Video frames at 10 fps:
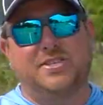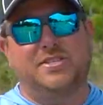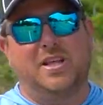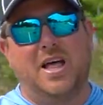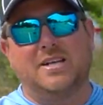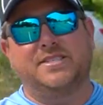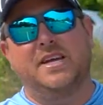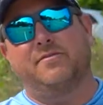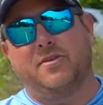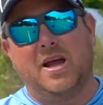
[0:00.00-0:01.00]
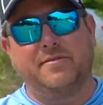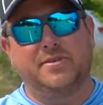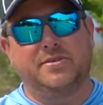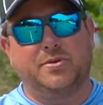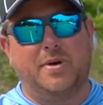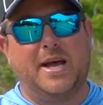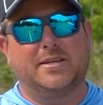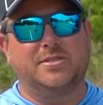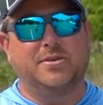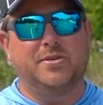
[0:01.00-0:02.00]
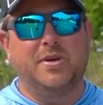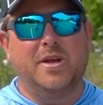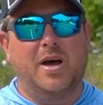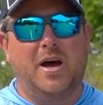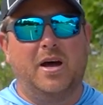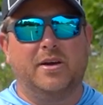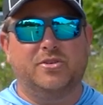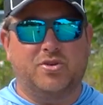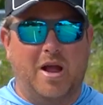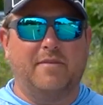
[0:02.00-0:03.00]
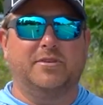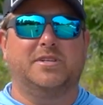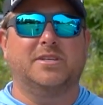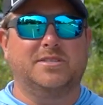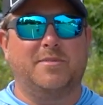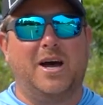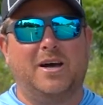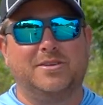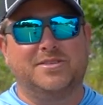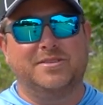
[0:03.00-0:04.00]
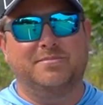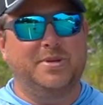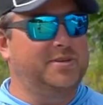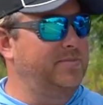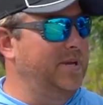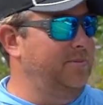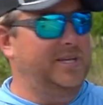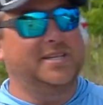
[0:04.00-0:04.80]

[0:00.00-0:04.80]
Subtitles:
It's just a lot safer having dual axle, traveling tons of miles, and to be